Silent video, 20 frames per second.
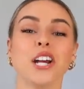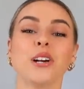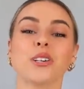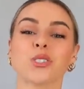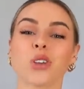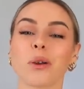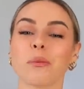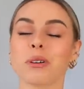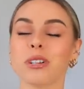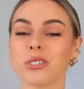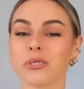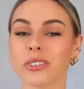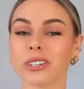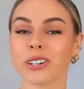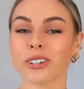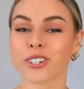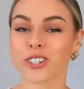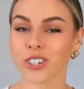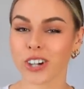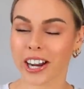So I'm gonna do a
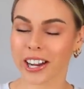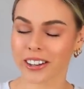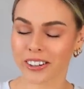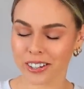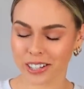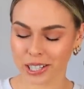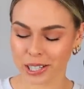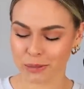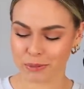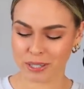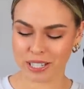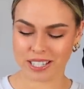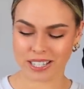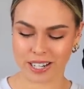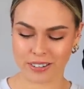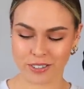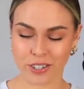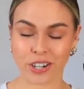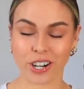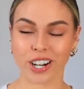little try on clip
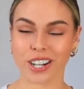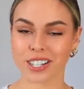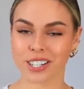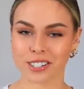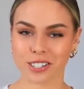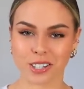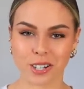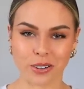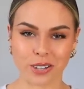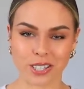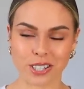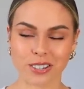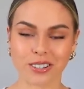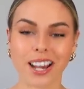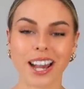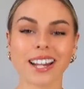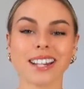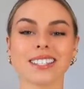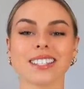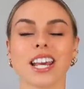instead of trying to show it to you
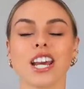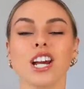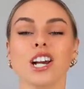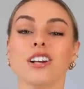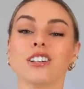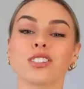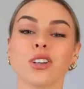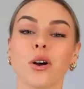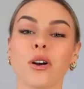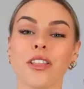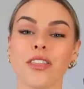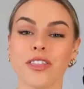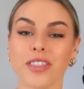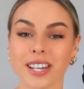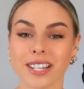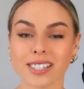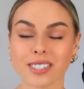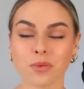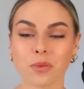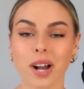guys. So
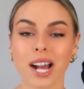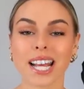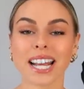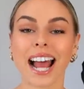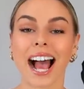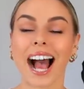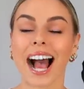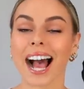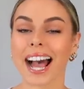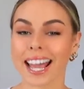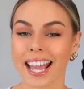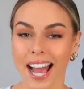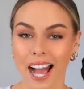this one I